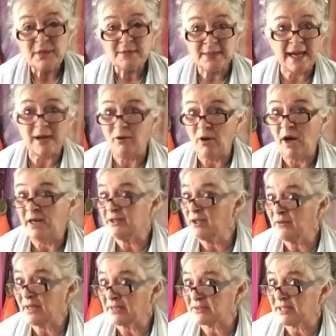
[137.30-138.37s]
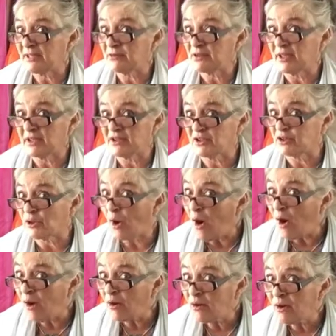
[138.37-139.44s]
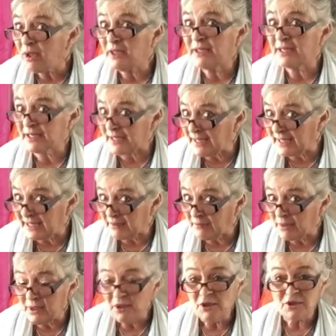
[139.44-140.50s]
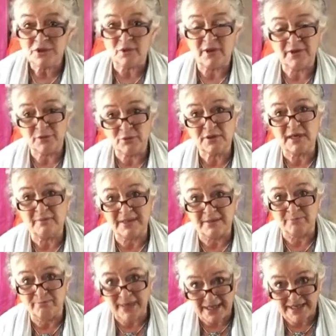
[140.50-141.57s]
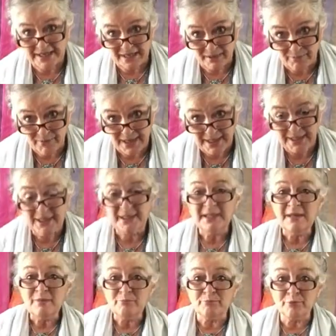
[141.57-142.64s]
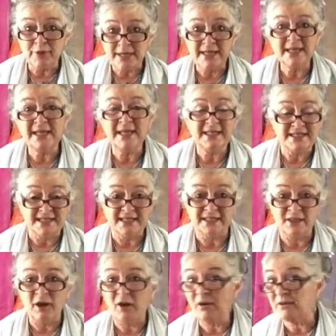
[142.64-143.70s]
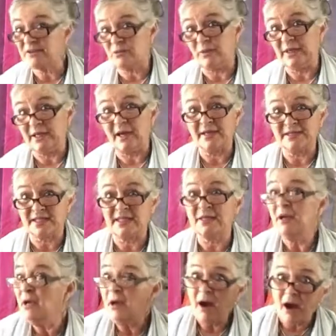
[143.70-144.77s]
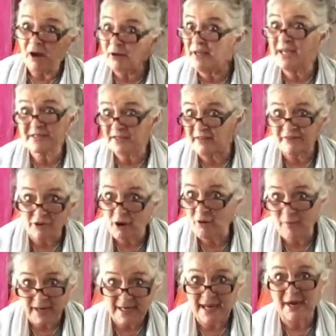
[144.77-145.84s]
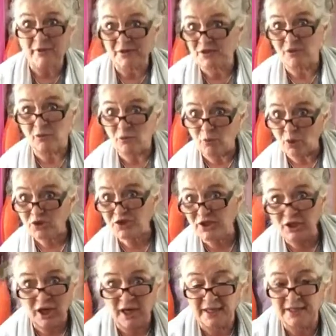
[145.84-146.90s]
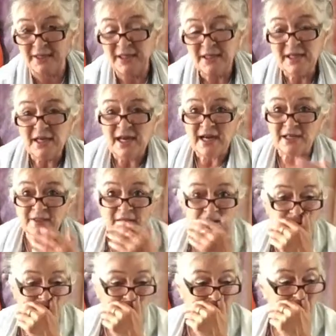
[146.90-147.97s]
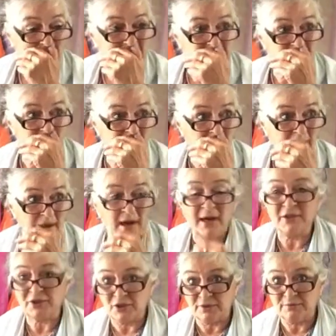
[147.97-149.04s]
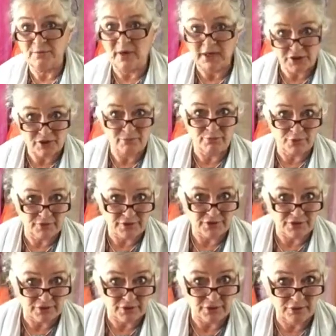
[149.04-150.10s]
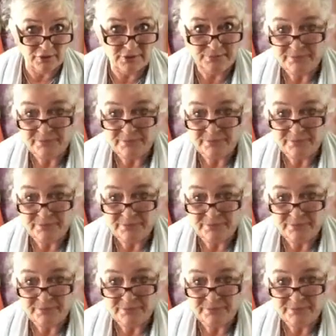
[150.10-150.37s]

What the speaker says: Now, I know that sounds like a strong claim. So I thought I'd better back it up by bringing it in. Last week I said, oh yes, I've grown my carrots on the washing line. And I thought, actually, I should prove it to you.